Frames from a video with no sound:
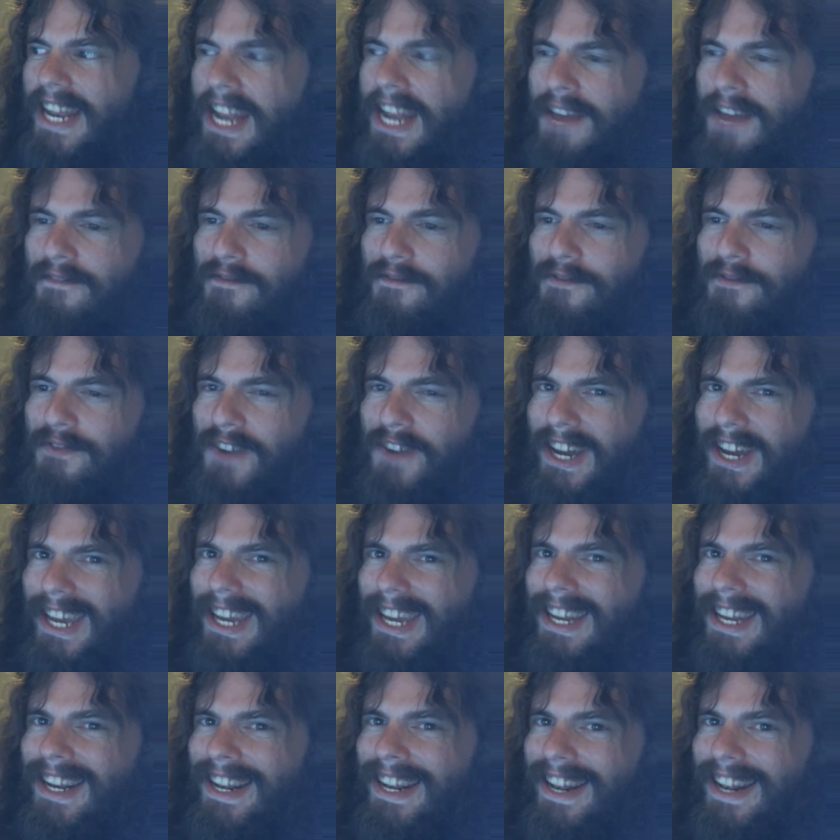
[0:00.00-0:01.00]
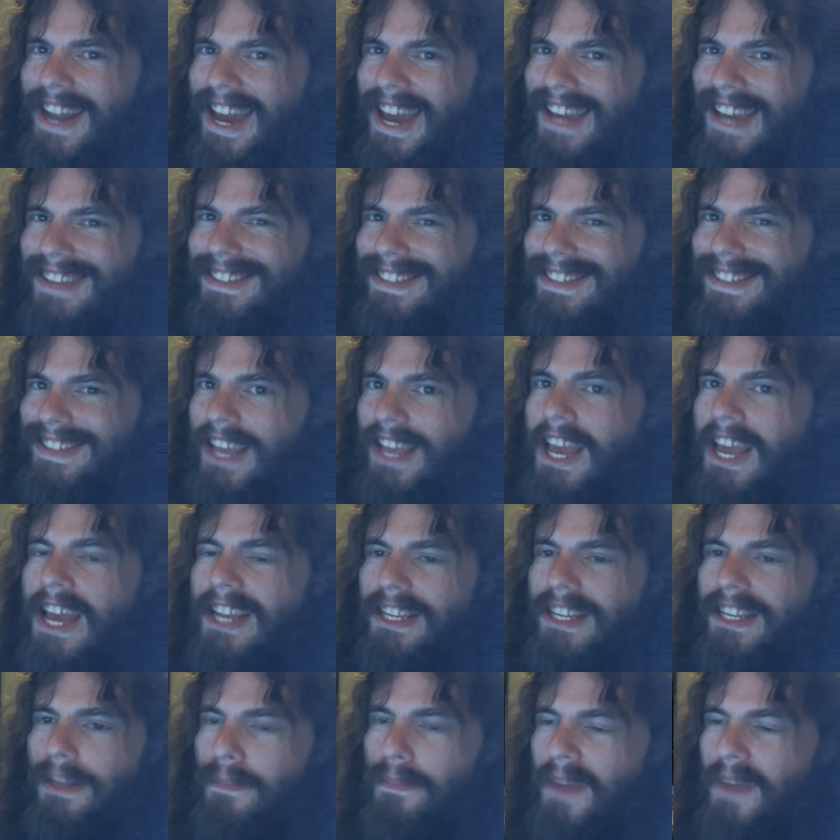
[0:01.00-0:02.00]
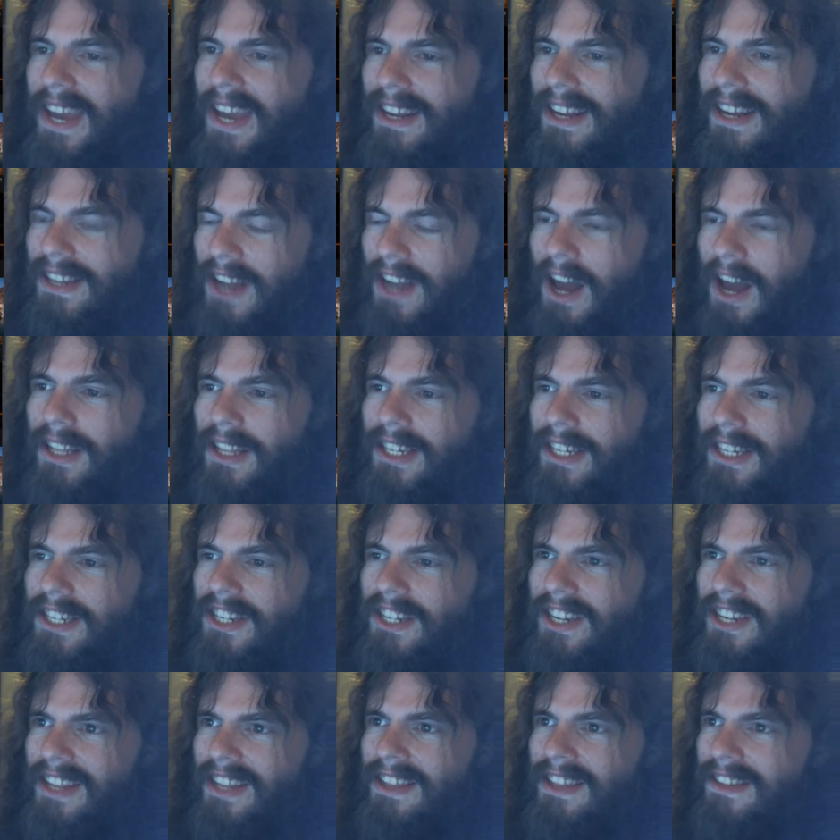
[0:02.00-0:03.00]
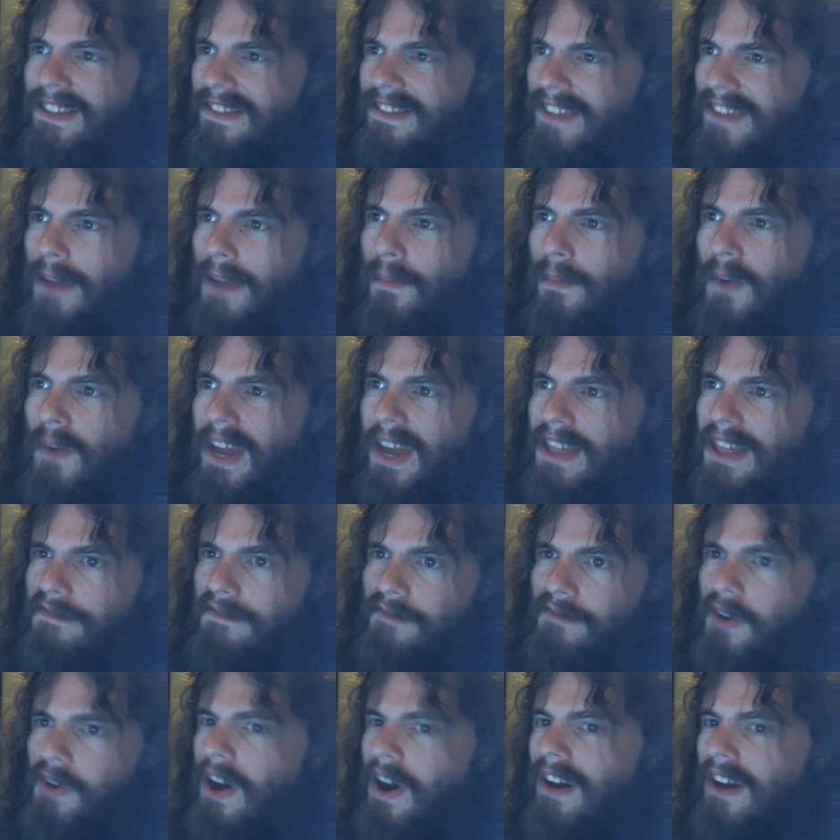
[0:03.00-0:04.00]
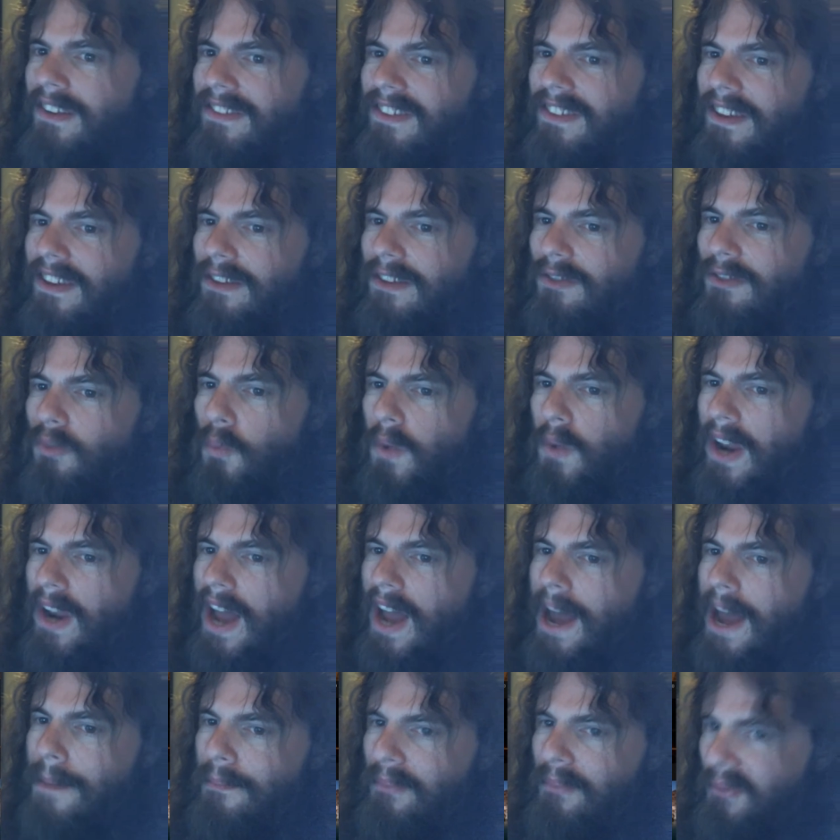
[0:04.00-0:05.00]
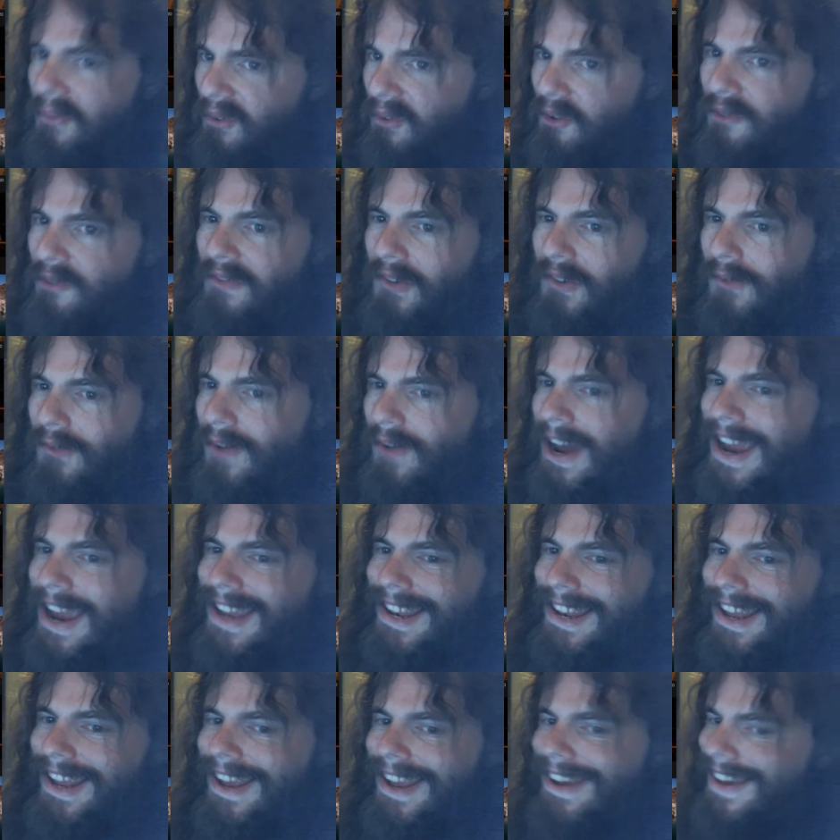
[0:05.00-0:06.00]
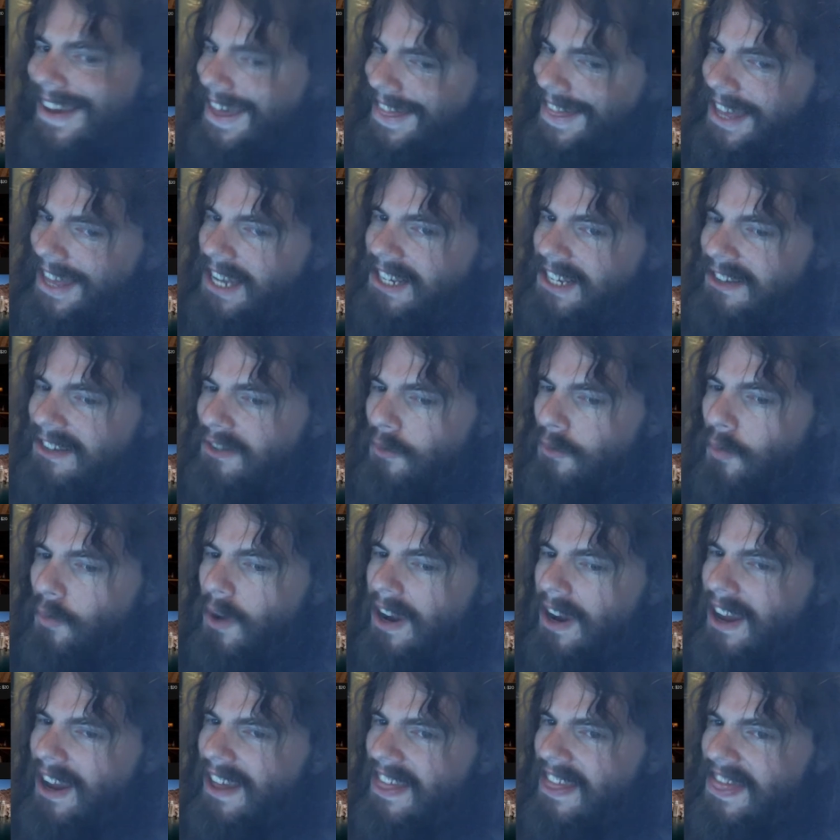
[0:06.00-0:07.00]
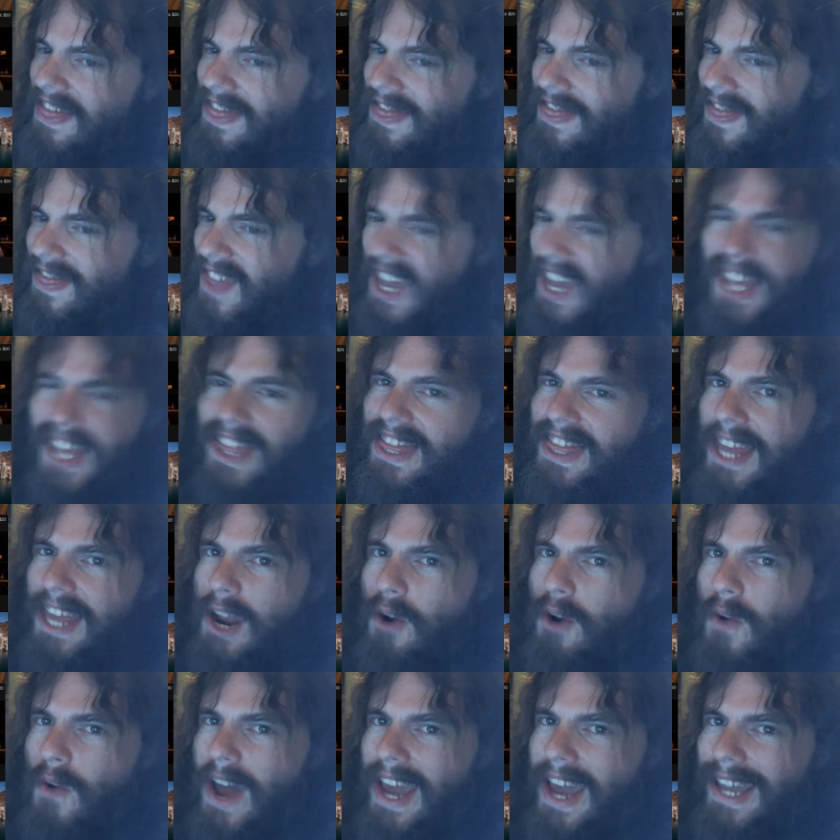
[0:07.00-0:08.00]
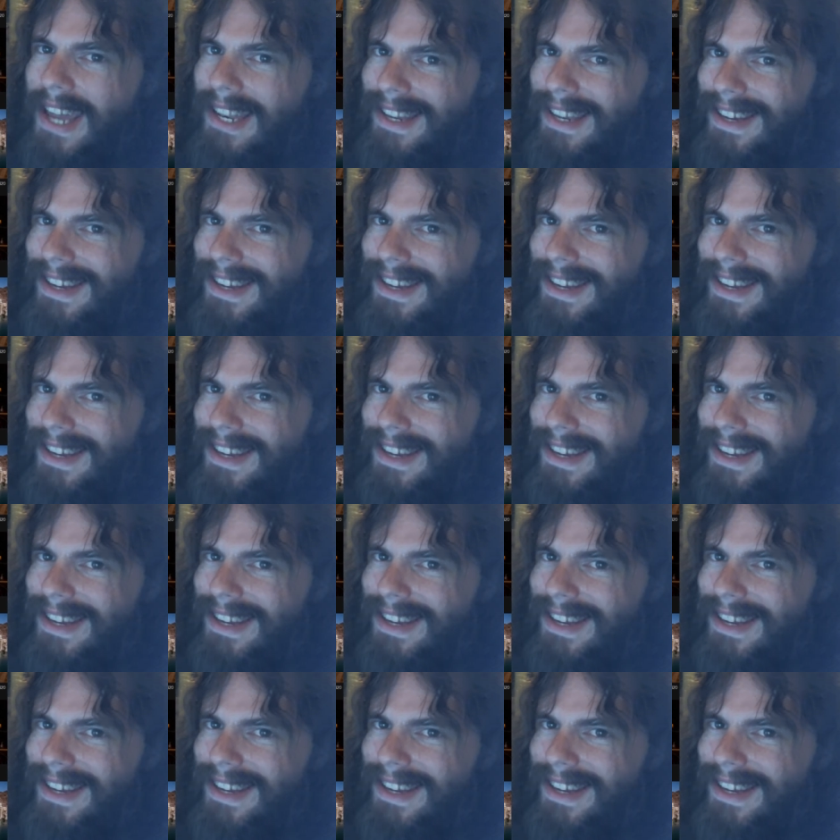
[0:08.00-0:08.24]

it fucking nice to be acknowledged in the same way that Vox is when I'm proven right and they just want to think they're right?